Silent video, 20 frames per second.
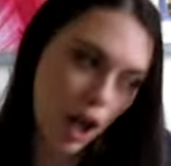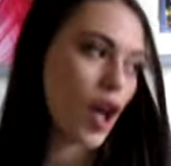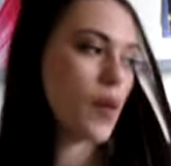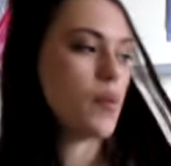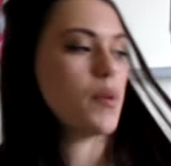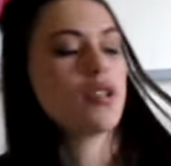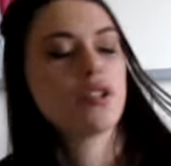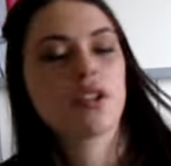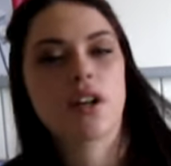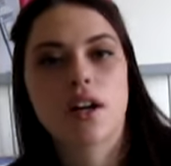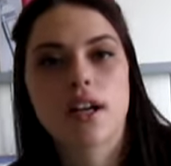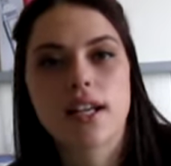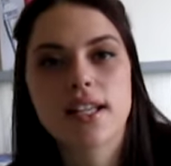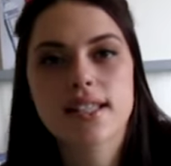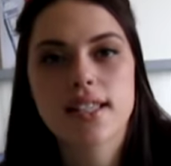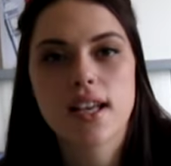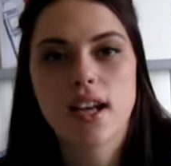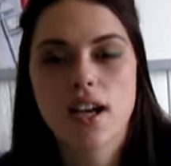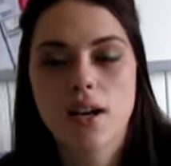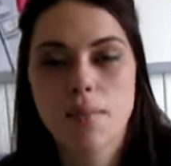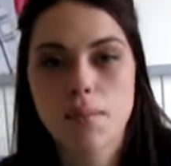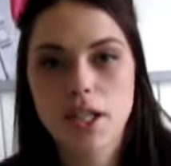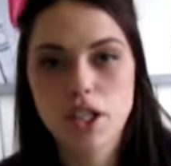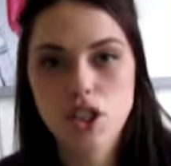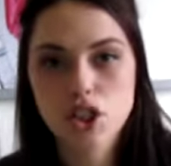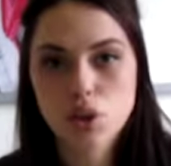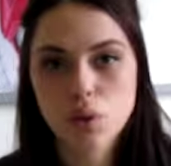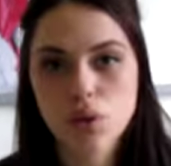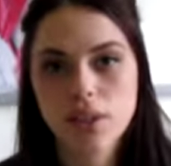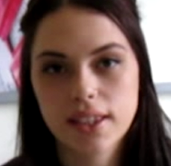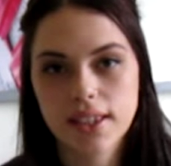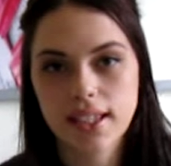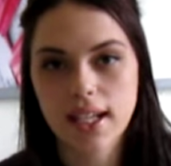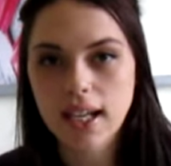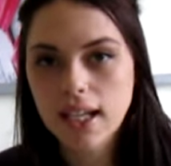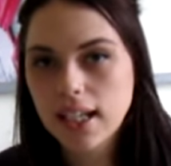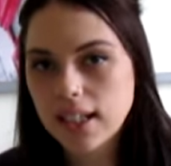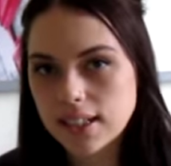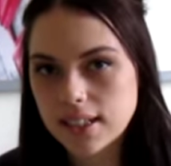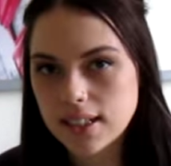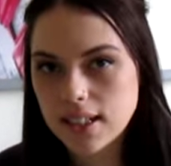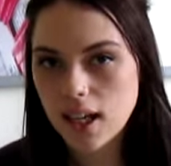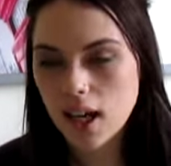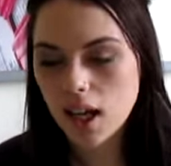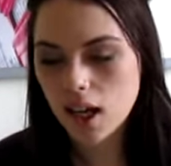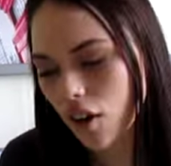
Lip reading: I hope you guys enjoyed that.